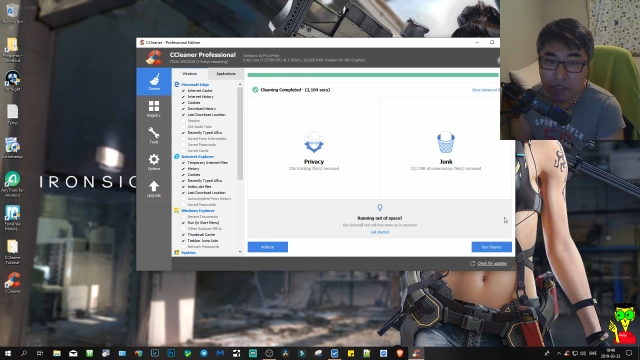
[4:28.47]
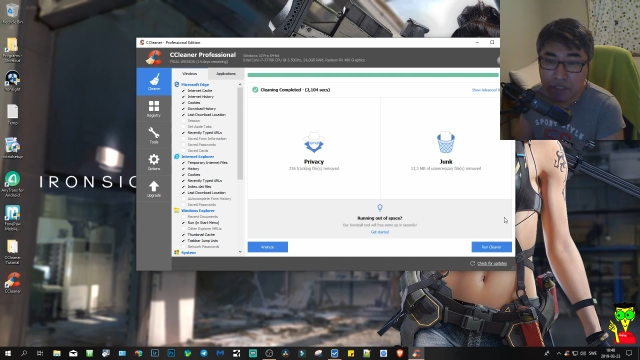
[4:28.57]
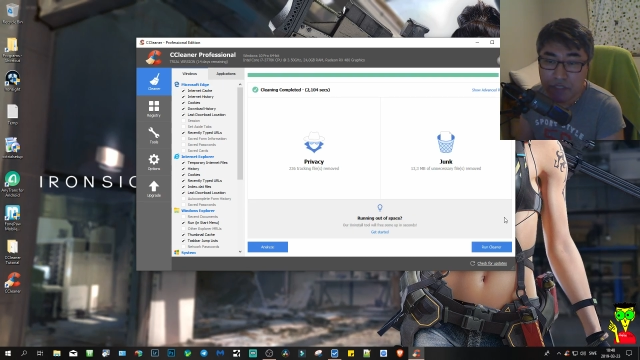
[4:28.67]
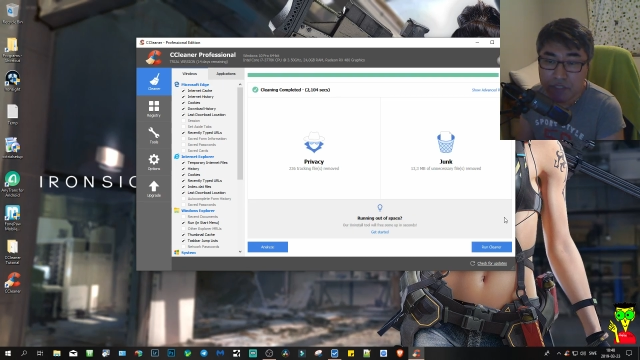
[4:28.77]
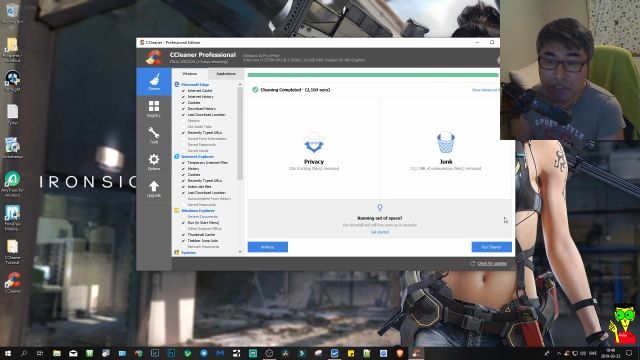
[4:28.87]

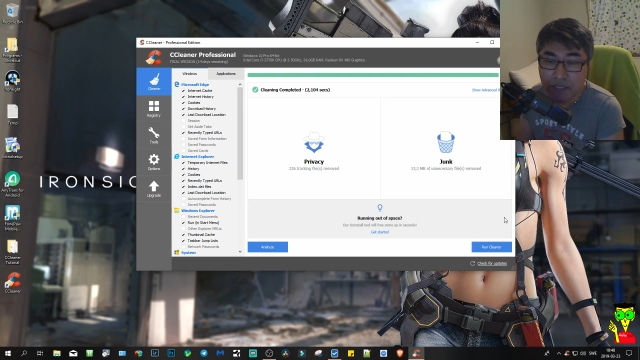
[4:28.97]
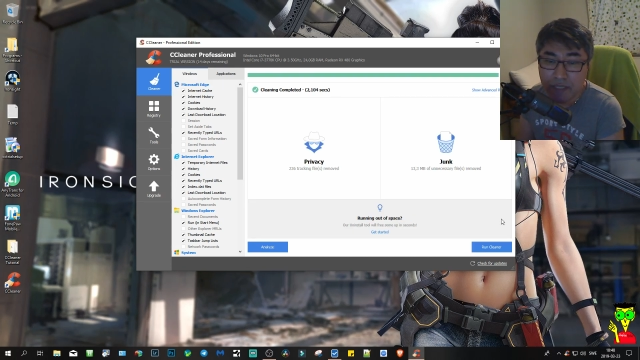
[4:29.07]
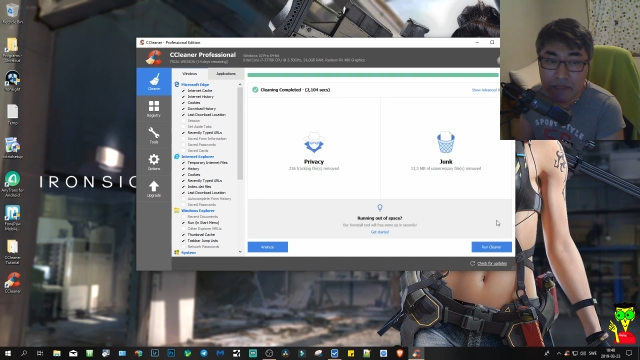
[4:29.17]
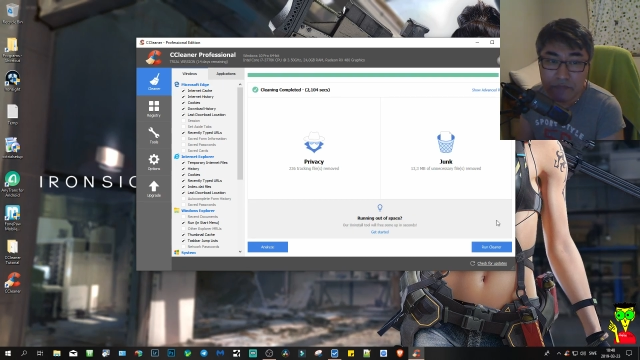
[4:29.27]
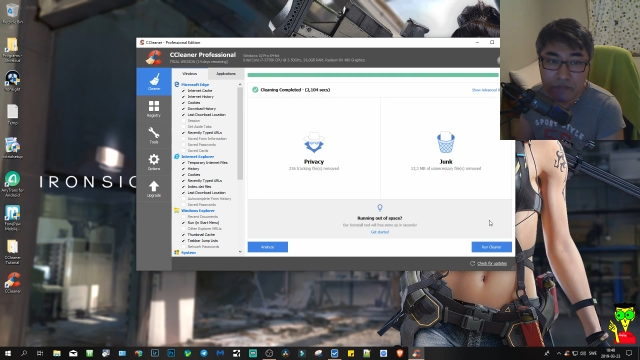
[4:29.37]
It's
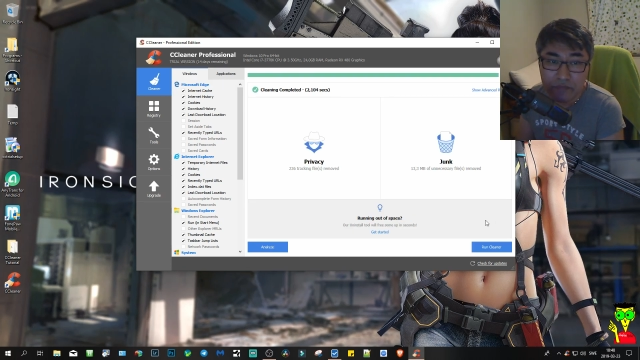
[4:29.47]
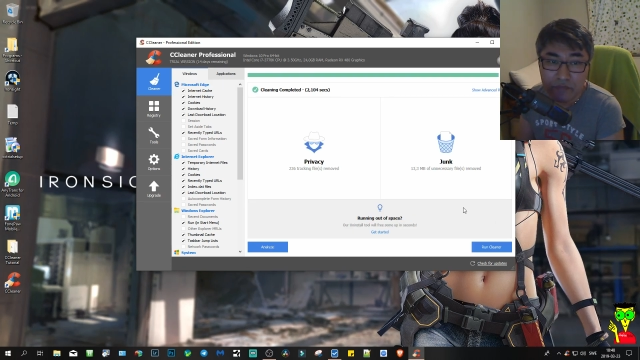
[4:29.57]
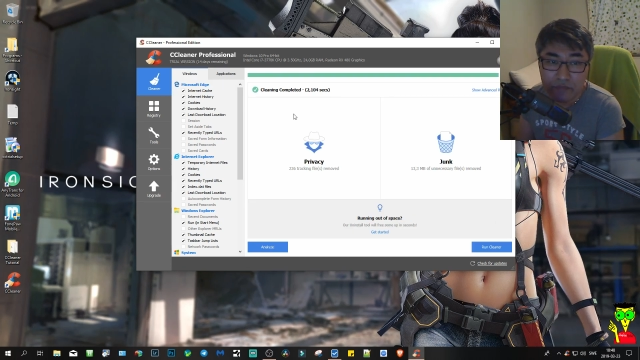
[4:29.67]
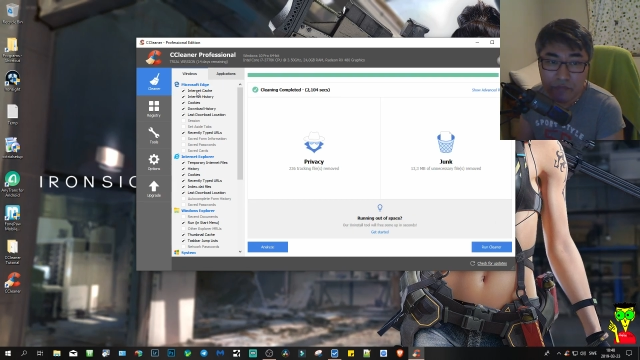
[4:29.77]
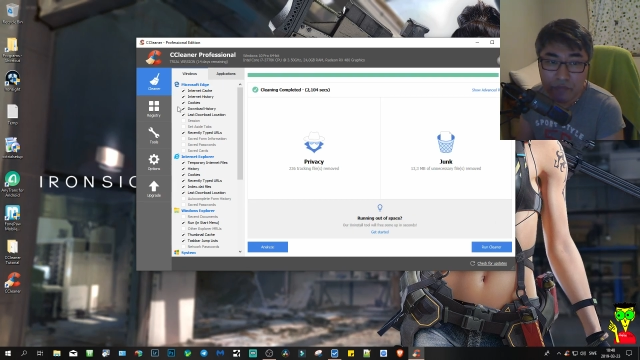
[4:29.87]
cleaned.
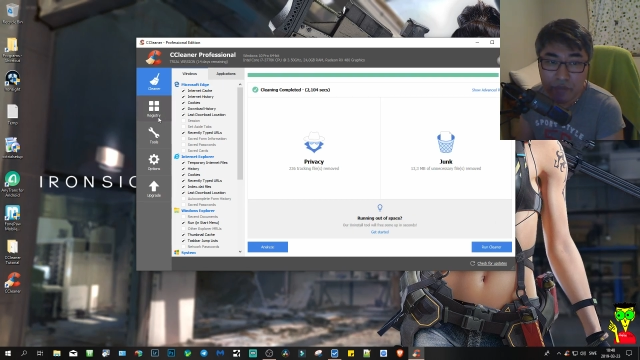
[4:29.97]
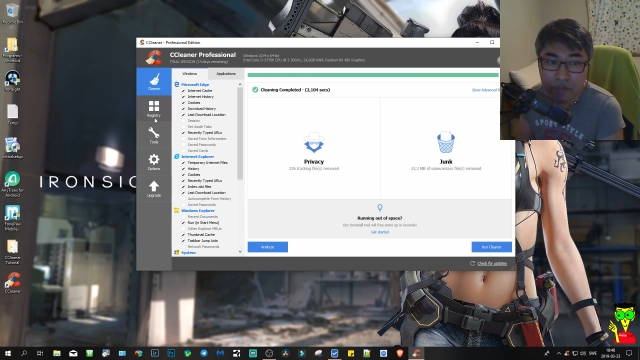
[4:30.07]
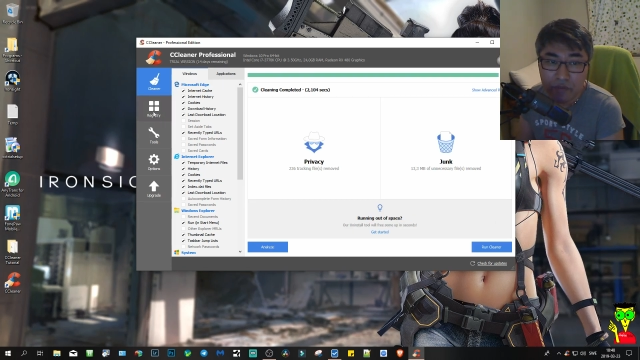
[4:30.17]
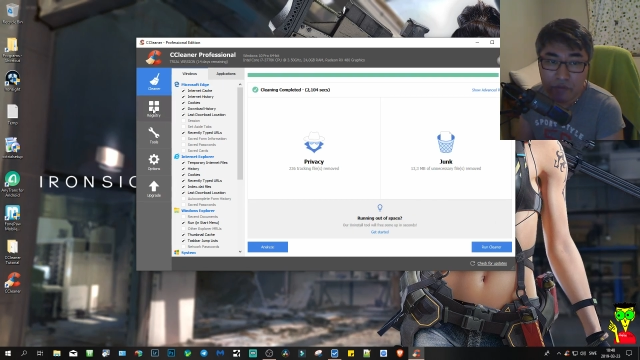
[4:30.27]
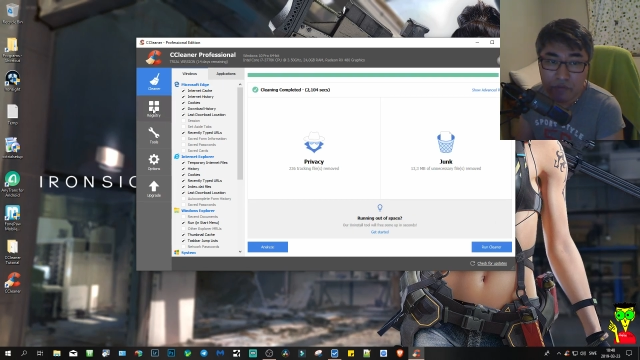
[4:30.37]

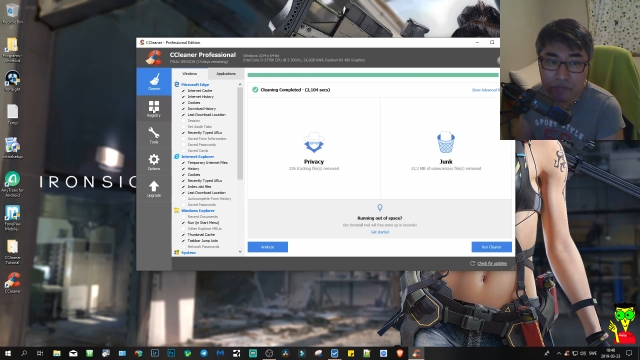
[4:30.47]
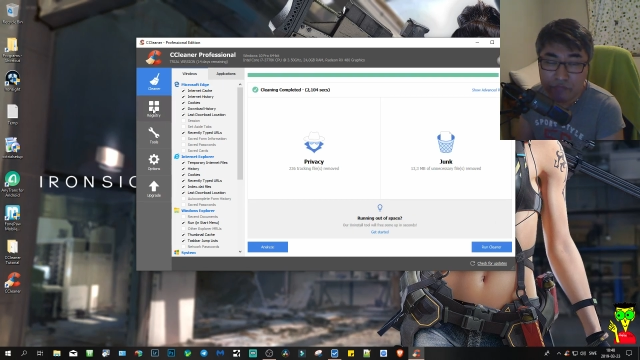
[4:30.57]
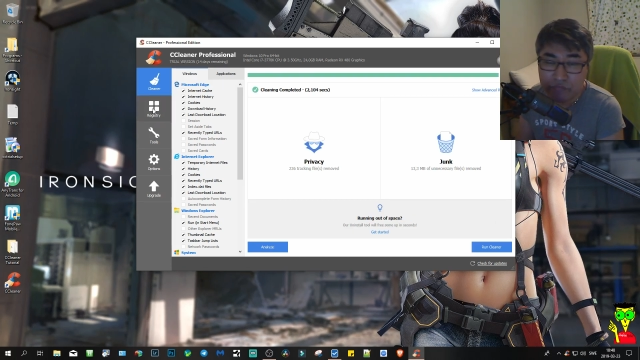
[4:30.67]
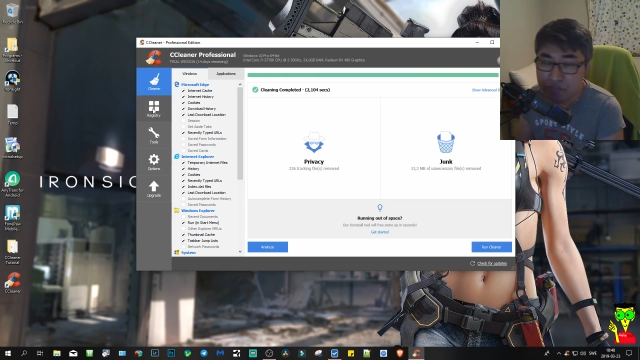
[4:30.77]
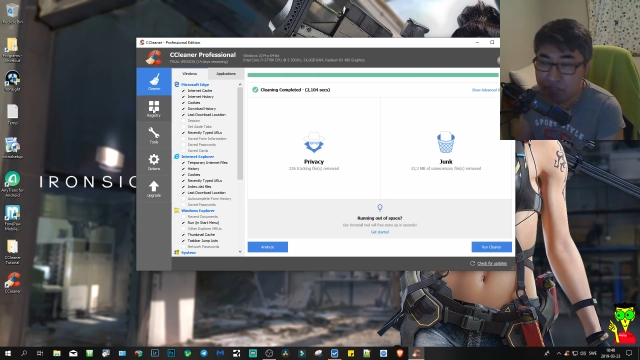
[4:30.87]

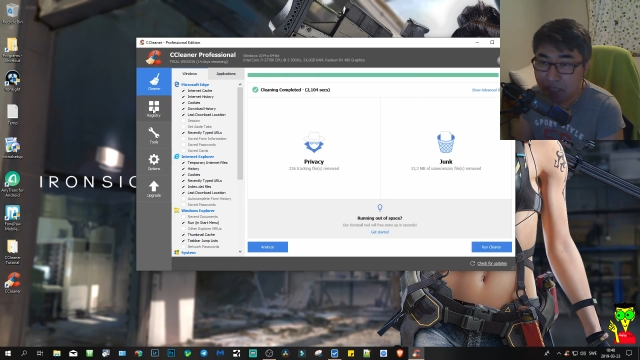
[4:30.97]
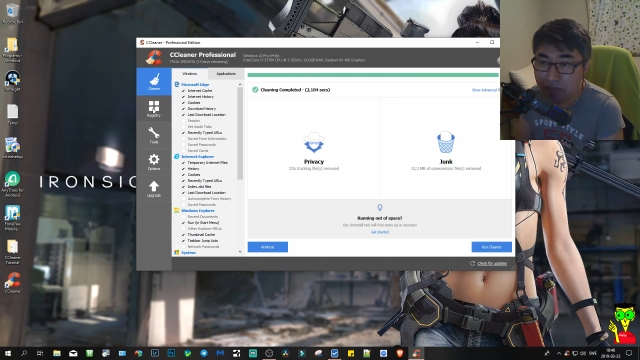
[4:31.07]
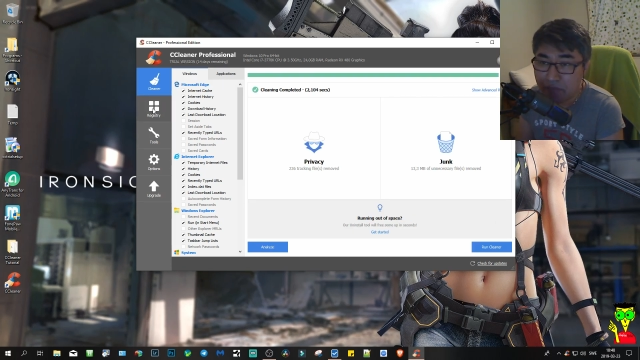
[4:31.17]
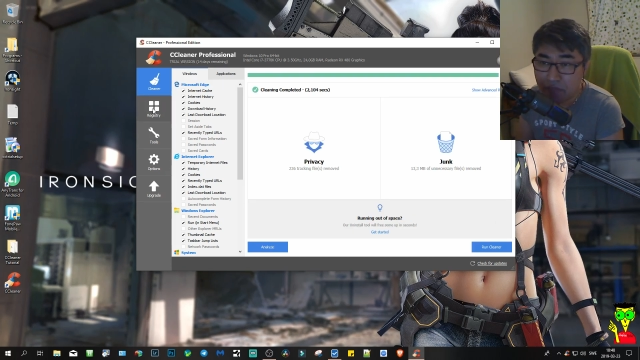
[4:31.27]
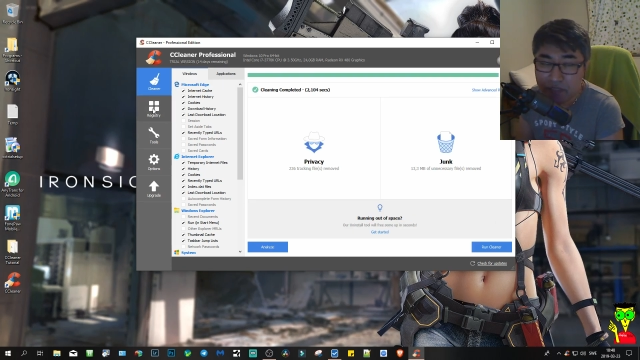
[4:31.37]
The
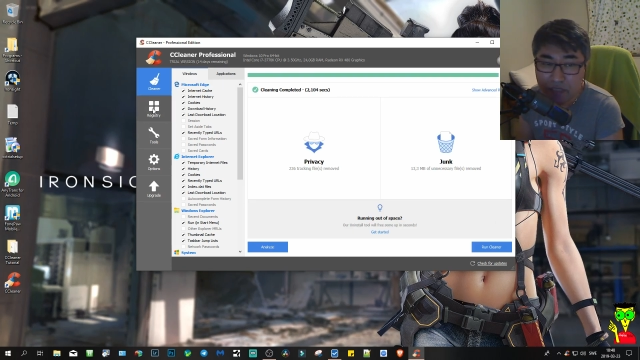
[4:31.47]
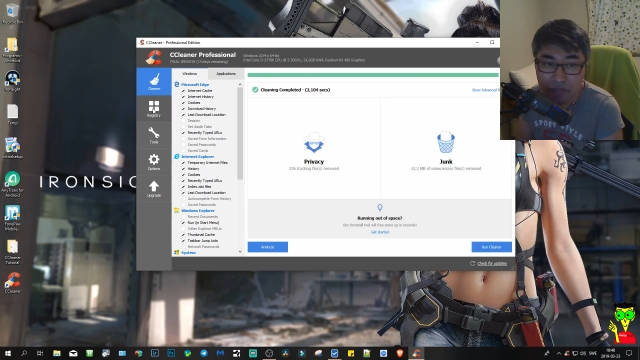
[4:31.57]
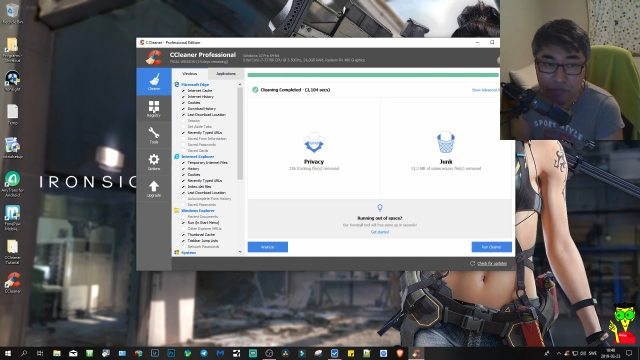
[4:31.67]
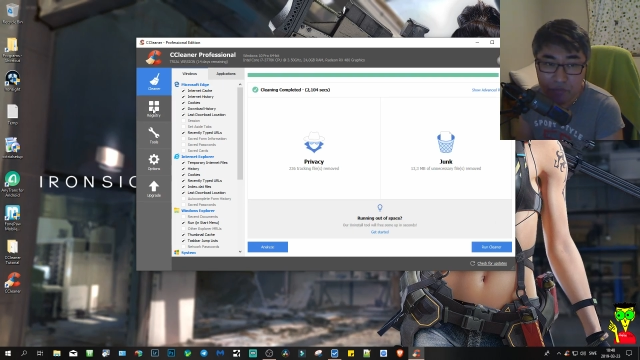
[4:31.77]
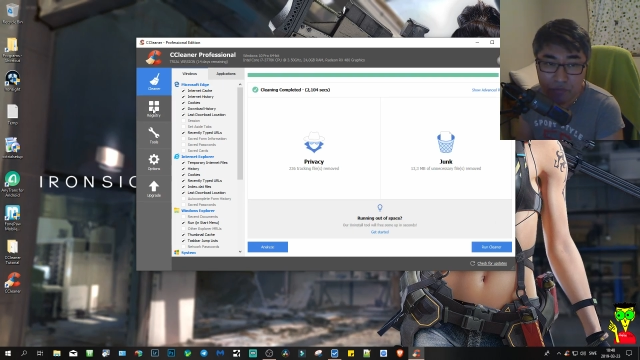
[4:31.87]
second thing I
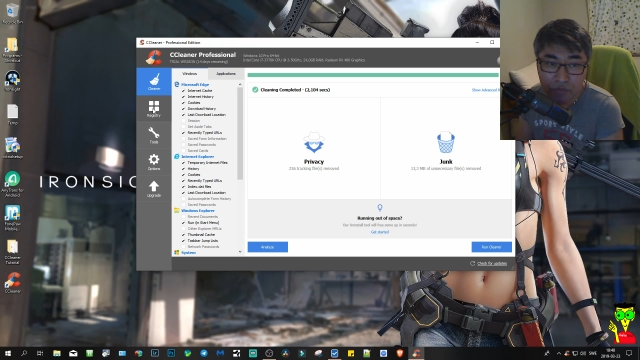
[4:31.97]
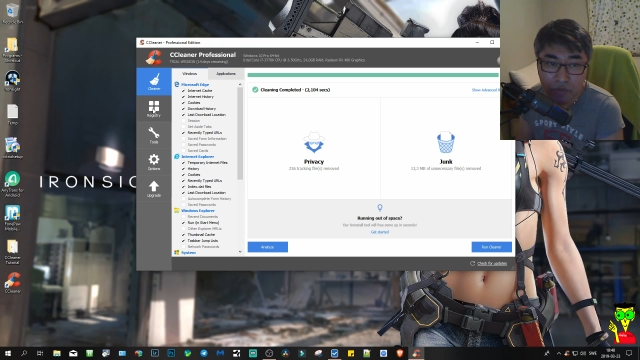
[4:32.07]
do